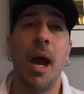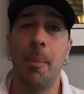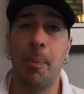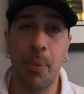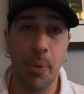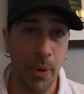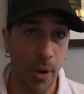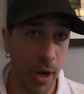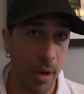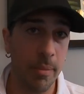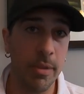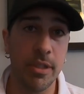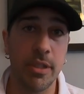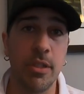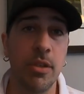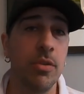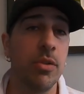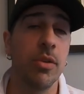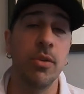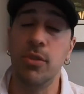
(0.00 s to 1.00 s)
I
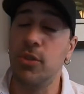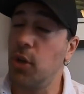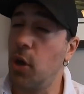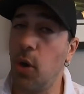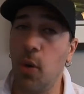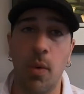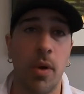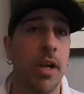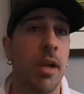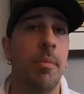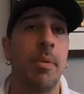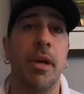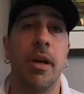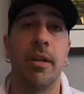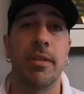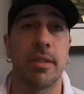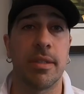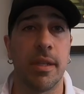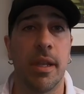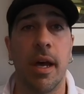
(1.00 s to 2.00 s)
promise you, you don't want to be
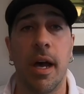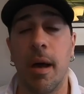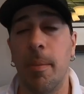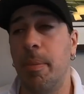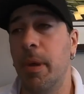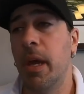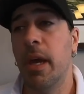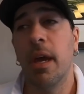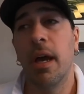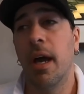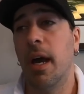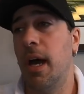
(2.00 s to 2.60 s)
on slop.